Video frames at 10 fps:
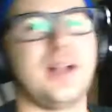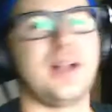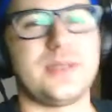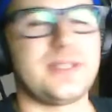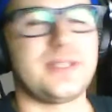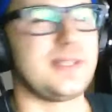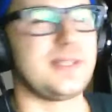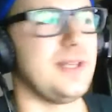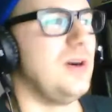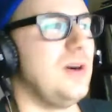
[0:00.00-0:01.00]
Chris's
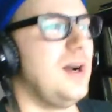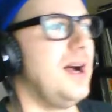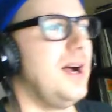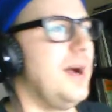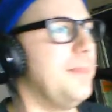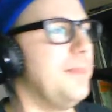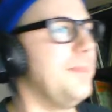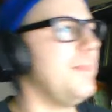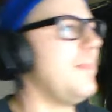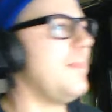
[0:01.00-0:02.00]
little
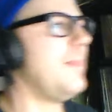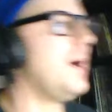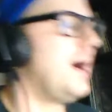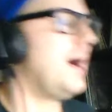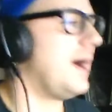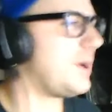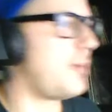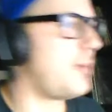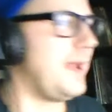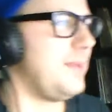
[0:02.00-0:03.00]

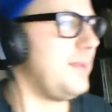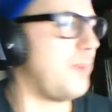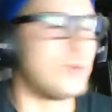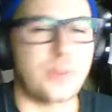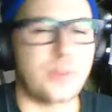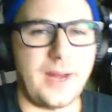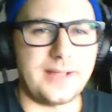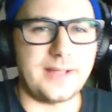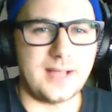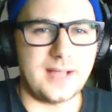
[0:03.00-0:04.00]
post
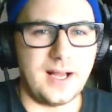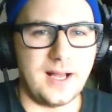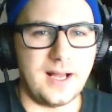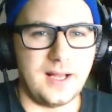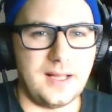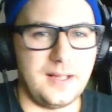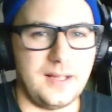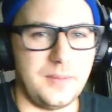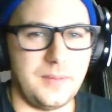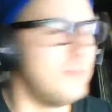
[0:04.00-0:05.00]
credits?
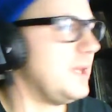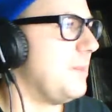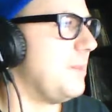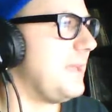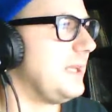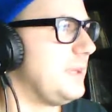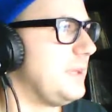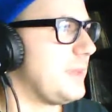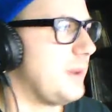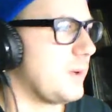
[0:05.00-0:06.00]
Mingling
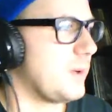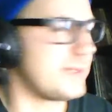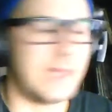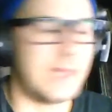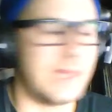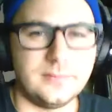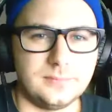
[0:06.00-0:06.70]
with the horse thing.